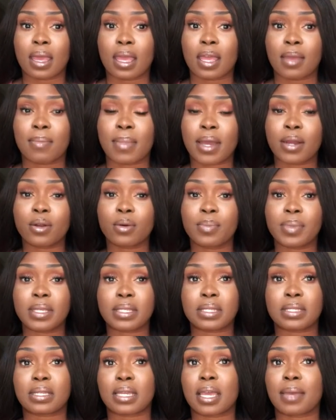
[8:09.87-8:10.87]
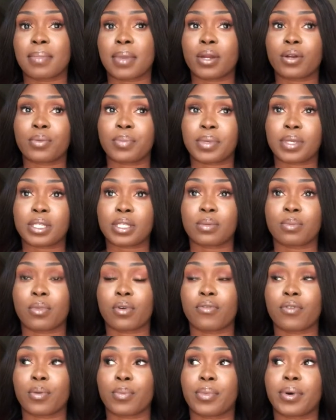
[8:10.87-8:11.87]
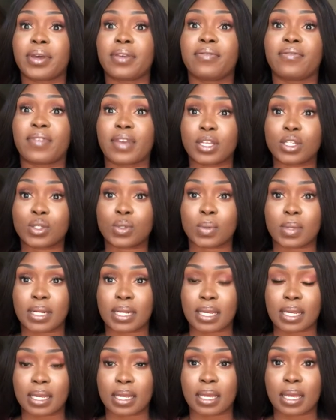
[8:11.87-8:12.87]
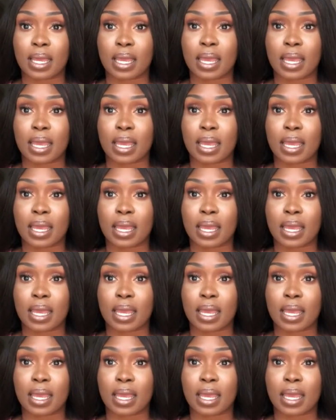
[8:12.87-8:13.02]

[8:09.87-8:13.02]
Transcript: it might not be today, it might not be tomorrow, but eventually